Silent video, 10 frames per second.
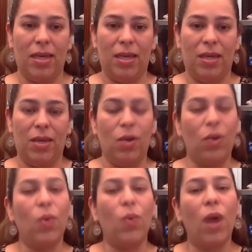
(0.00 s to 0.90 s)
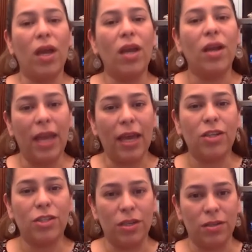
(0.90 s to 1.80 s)
you know you're walking on
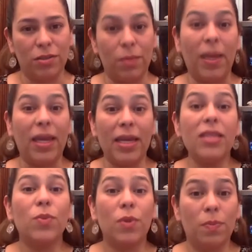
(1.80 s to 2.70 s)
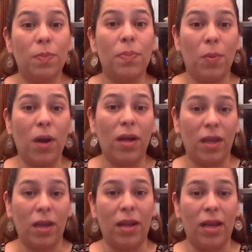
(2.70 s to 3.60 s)
eggshells or my kids would be
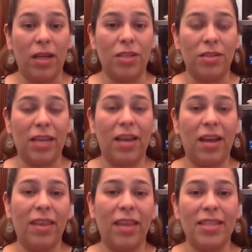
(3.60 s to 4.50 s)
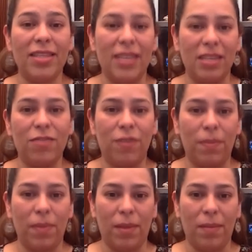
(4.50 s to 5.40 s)
walking on eggshells i got that sense
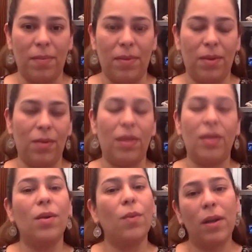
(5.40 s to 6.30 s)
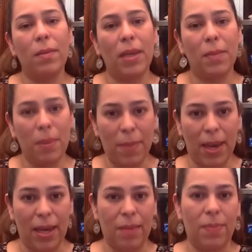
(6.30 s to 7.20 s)
from them you know they didn't want to make me
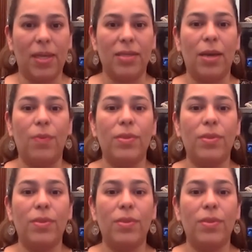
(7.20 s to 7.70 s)
mad because i was